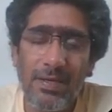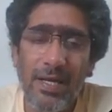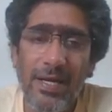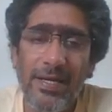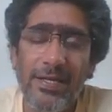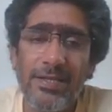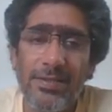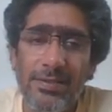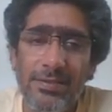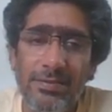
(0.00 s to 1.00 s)
like it,
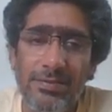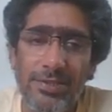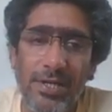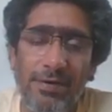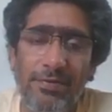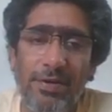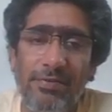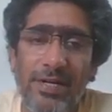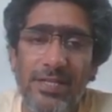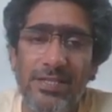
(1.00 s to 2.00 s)
share it with
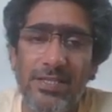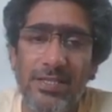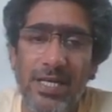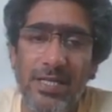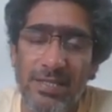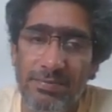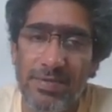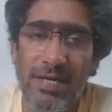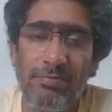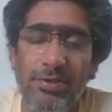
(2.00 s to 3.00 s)
your friends and
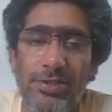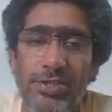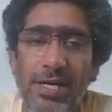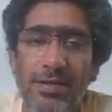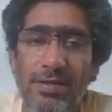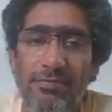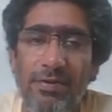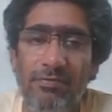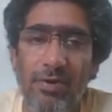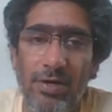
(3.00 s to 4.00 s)
subscribe to the channel if
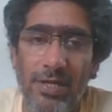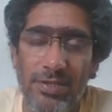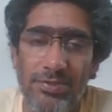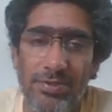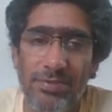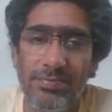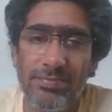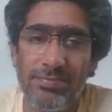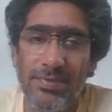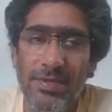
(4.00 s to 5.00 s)
you have not done so.
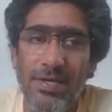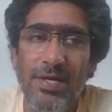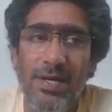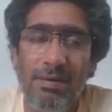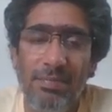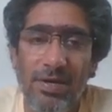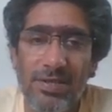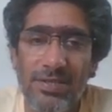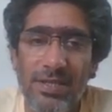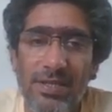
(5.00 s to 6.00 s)

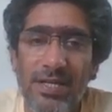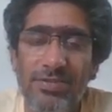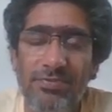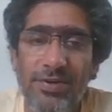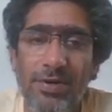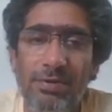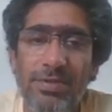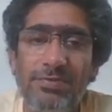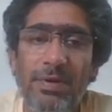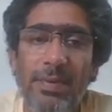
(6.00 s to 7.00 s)
Because in the next video
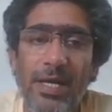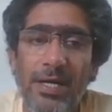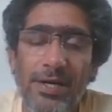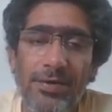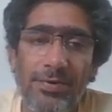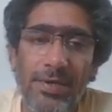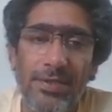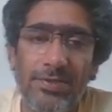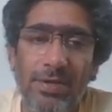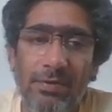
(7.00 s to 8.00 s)
onwards, we'll be continuing
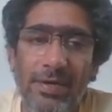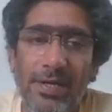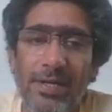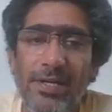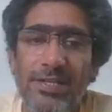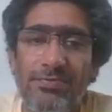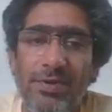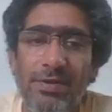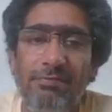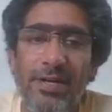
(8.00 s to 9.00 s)
the solving techniques
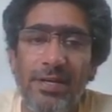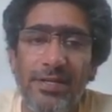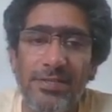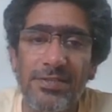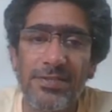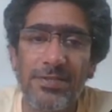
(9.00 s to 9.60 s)
for the variants.